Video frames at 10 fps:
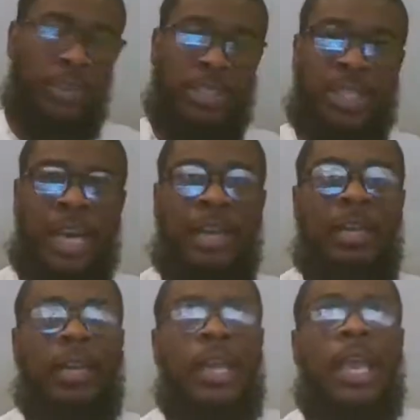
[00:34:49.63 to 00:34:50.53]
shot,
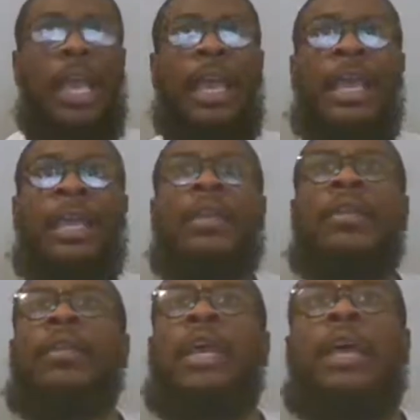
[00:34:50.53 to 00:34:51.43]
and
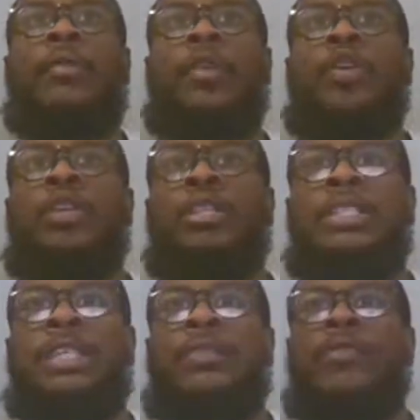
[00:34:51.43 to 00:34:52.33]
Aaron Gordon is
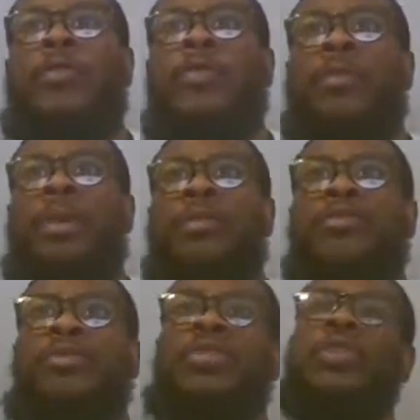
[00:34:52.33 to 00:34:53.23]
there for the rebound.
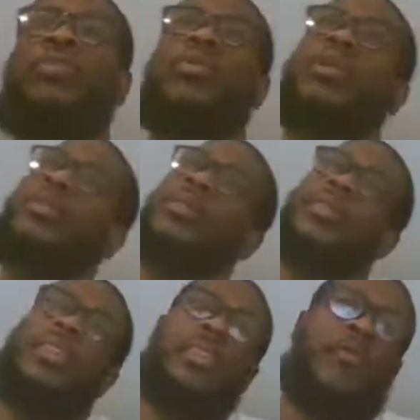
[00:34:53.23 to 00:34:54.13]
So
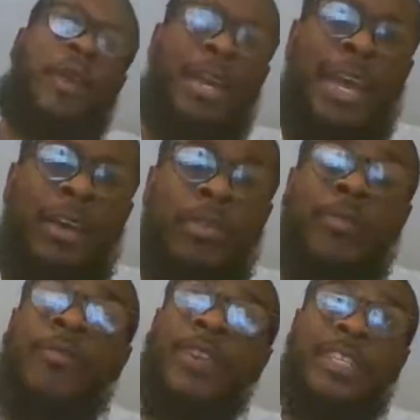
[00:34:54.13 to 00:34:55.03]
right now,
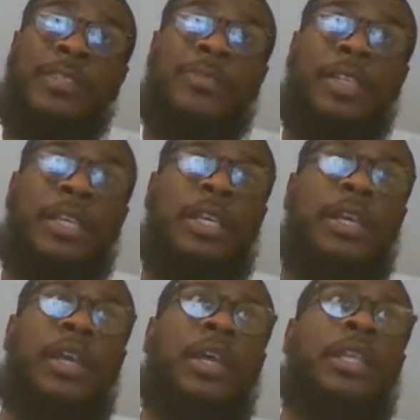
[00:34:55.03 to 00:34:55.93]
defensively,
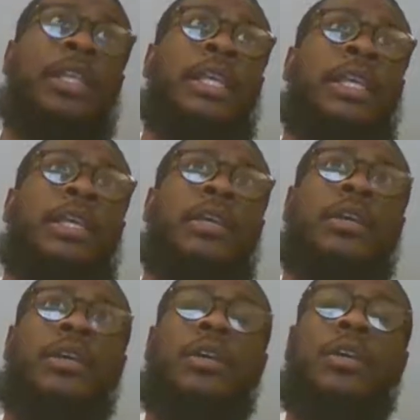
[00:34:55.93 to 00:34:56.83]
the
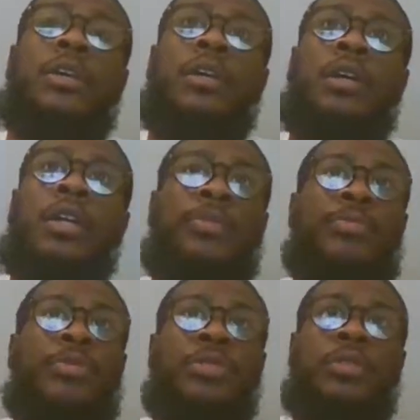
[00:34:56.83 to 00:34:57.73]

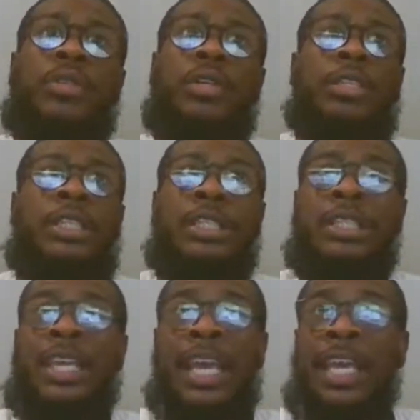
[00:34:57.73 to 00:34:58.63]
Clippers just
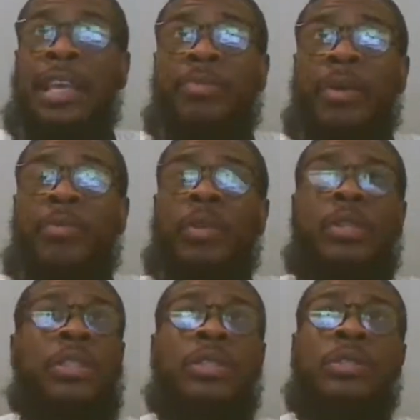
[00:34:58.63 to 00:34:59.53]
can't keep up with
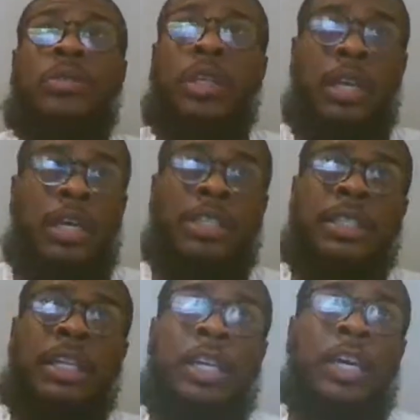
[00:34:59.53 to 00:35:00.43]
the Nuggets,
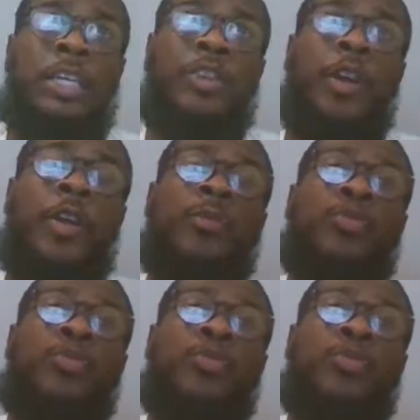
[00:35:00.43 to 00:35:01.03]
and the Nuggets are able